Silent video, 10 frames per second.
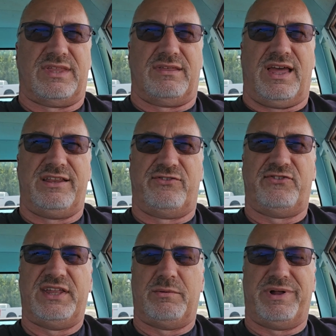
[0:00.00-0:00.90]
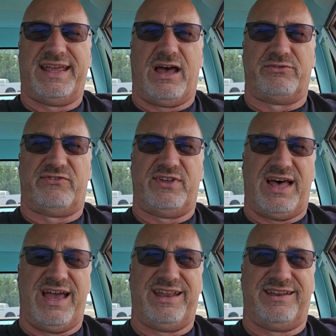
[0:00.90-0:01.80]
I didn't see anybody
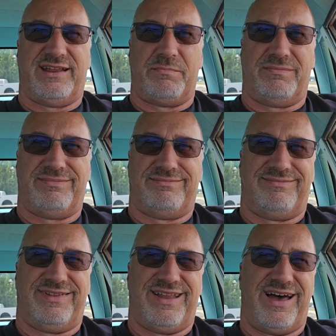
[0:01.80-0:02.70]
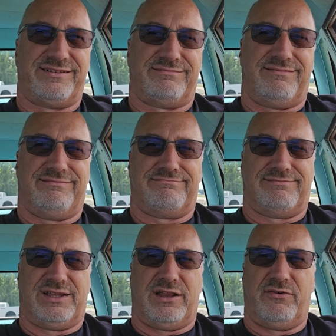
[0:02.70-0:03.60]
outside, and I'm not
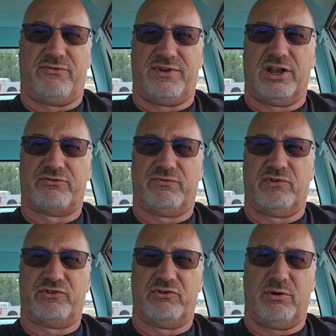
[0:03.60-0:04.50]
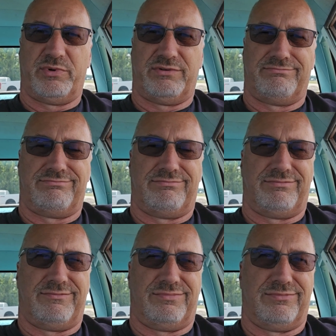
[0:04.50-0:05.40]
enough of an extrovert to go up and
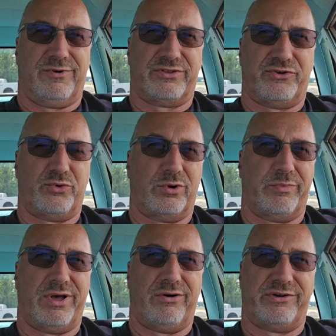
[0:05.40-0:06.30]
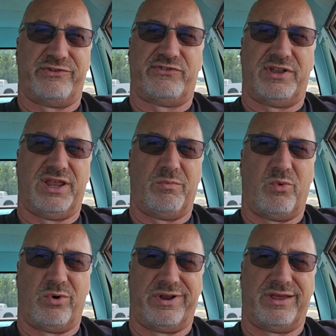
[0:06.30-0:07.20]
ring the doorbell on a Sunday
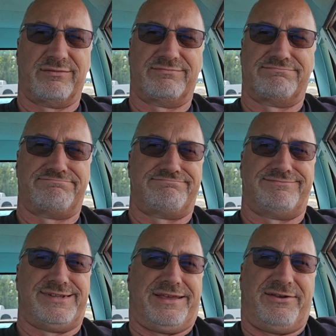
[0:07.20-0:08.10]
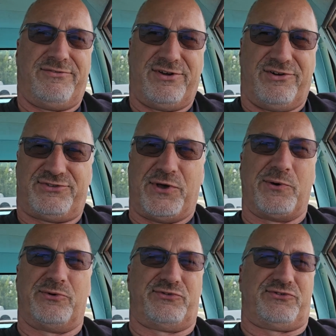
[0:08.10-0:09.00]
morning or a
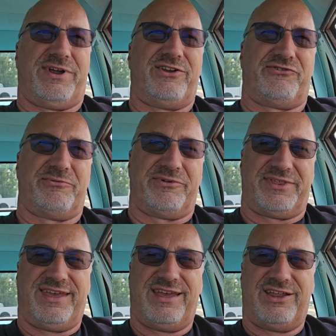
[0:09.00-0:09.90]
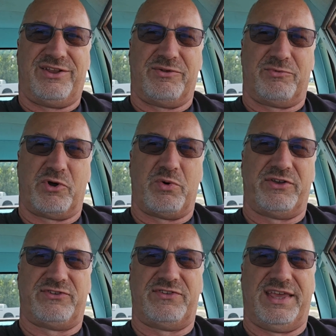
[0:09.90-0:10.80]
total stranger with the
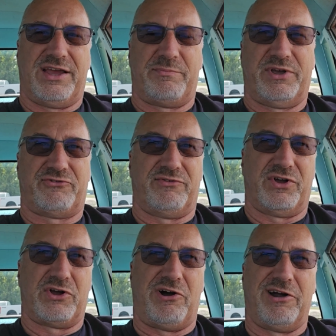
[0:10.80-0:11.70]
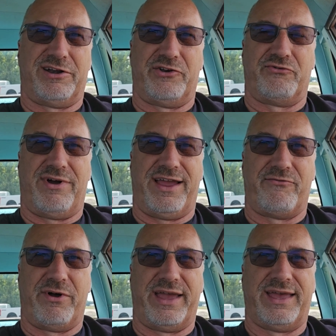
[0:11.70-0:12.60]
request to take a picture of a car in a
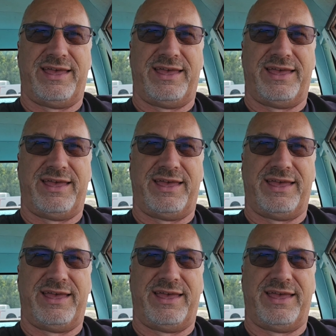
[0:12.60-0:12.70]
driveway.